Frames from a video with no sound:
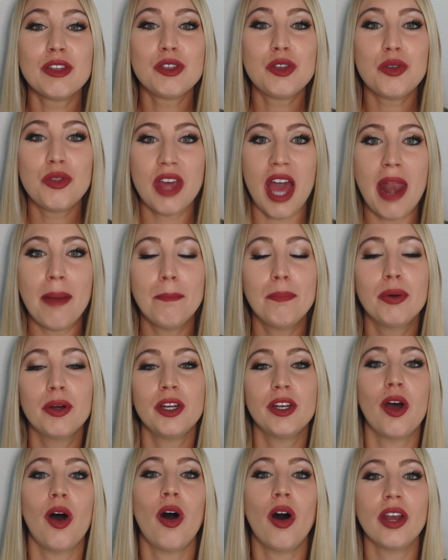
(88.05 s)
to then
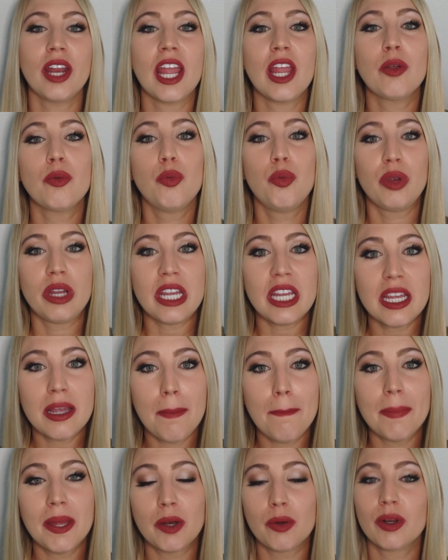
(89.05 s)
put on a
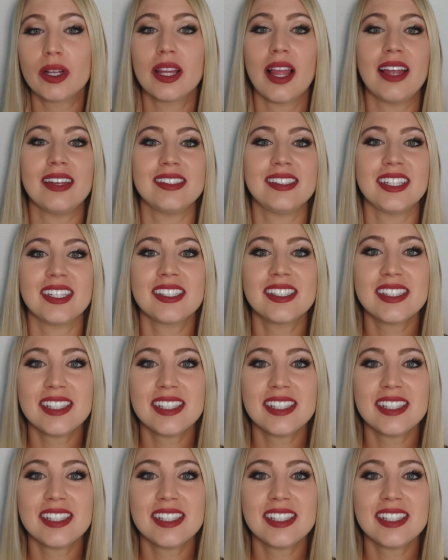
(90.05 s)
remineralizing